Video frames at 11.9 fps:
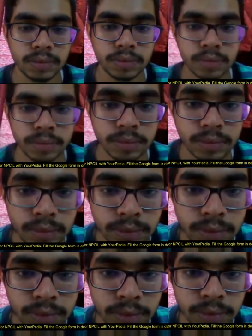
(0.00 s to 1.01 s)

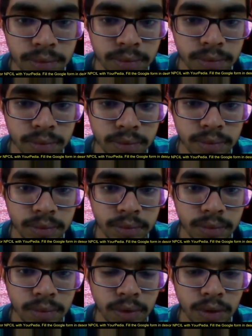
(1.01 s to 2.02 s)

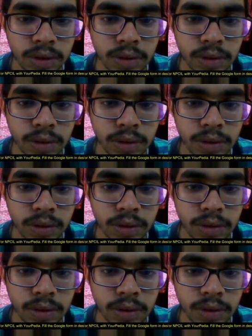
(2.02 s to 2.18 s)
Nothing is said.